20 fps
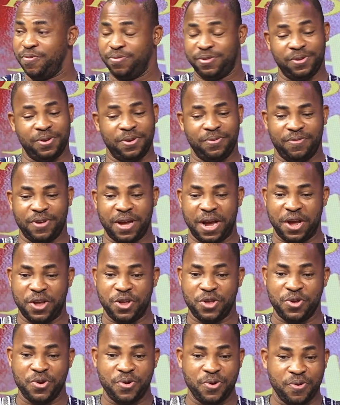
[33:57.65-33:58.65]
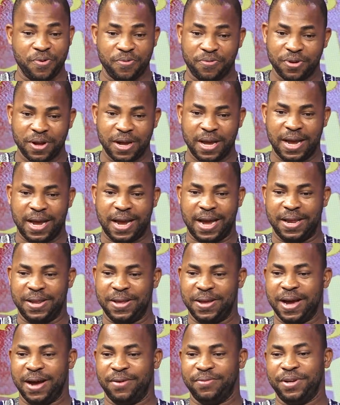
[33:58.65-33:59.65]
So if you're a youth and you
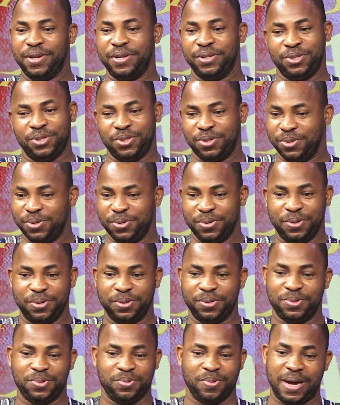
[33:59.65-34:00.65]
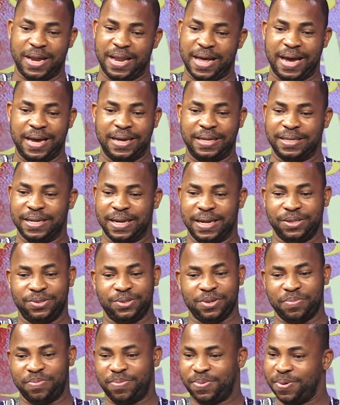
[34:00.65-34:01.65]
have issues, whether
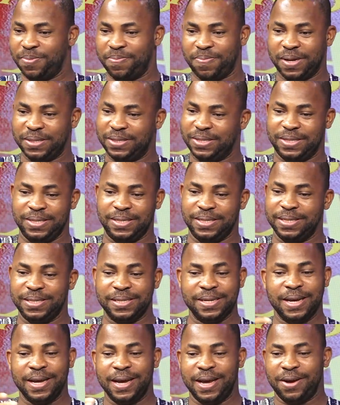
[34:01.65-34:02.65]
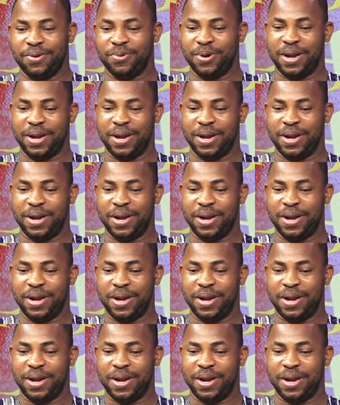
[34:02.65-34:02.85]
intellectual property, whether